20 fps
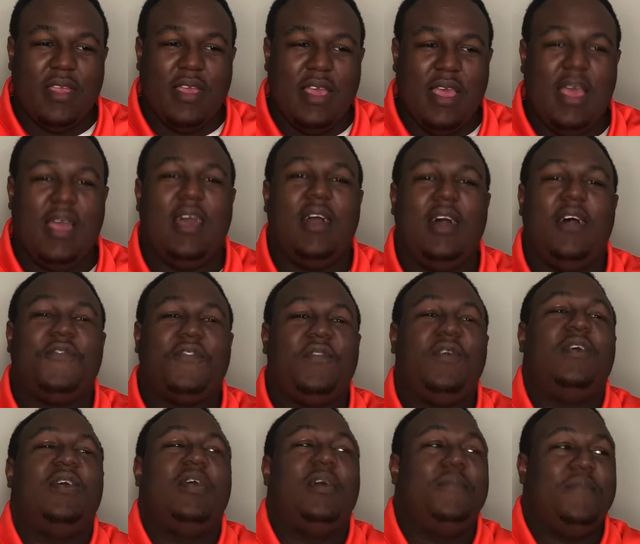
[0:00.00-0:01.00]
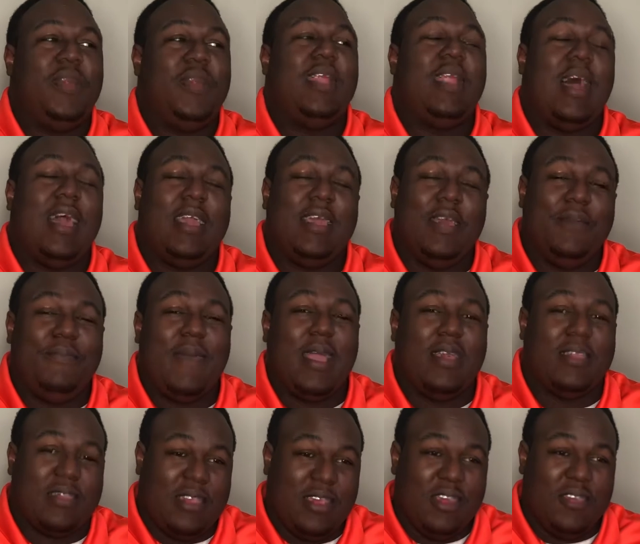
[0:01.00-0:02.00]
And of course, I mean, like, it
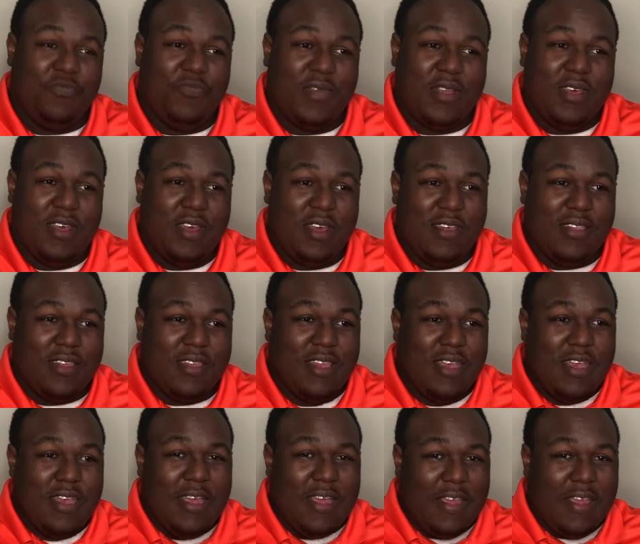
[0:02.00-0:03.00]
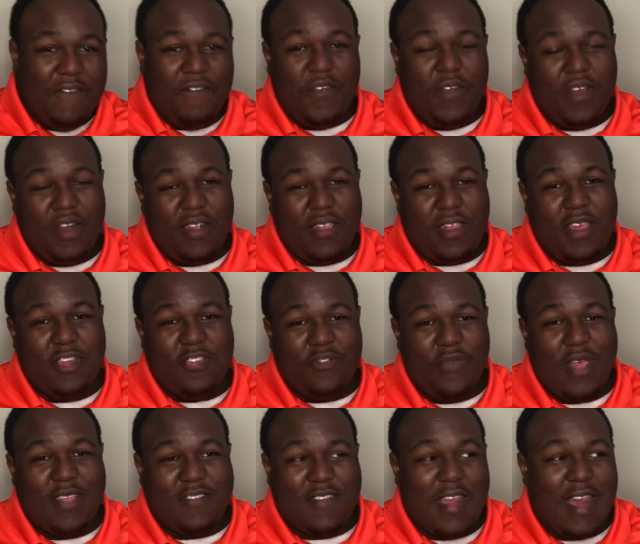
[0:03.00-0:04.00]
makes sense because if you're in a
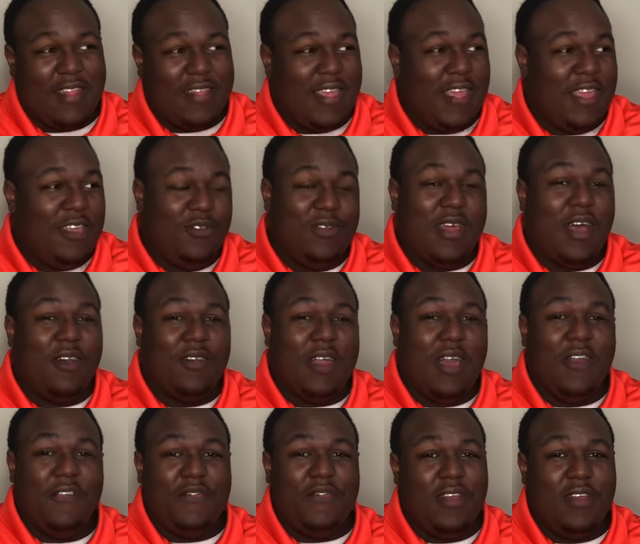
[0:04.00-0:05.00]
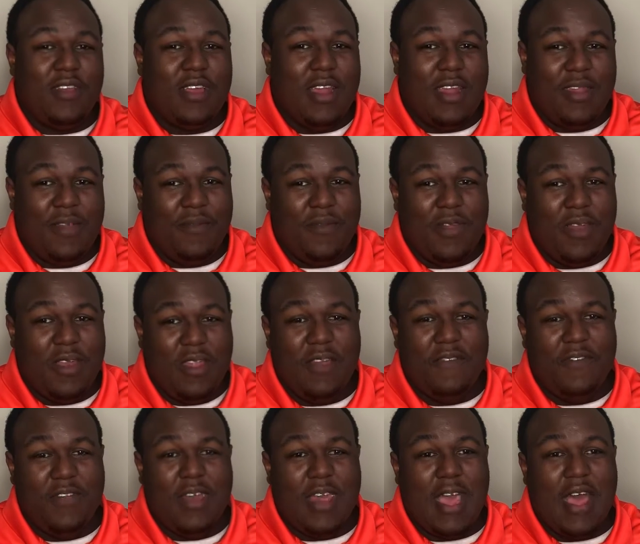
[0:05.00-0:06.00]
situation like that, you don't know if you're gonna
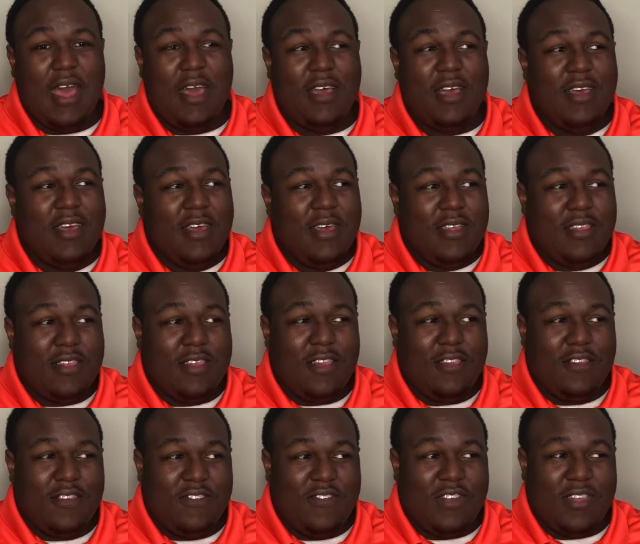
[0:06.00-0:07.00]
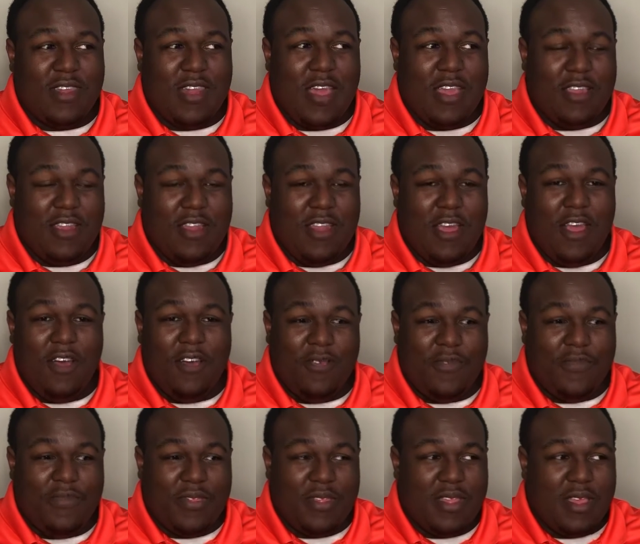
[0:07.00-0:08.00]
live or die. So you're just like, you
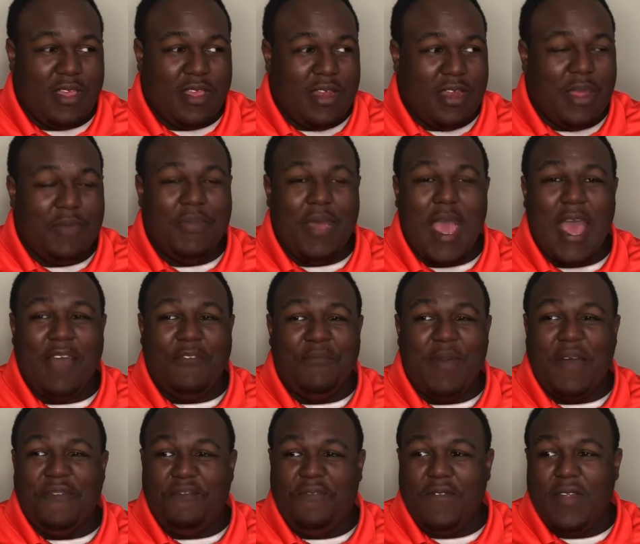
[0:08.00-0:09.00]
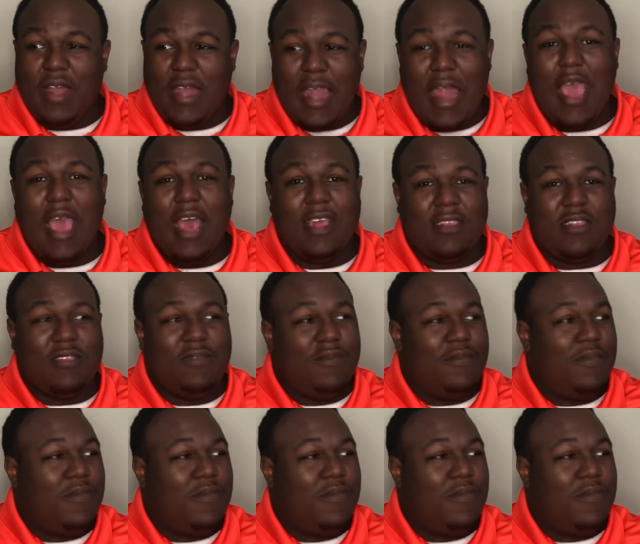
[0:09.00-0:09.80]
know, let me have my last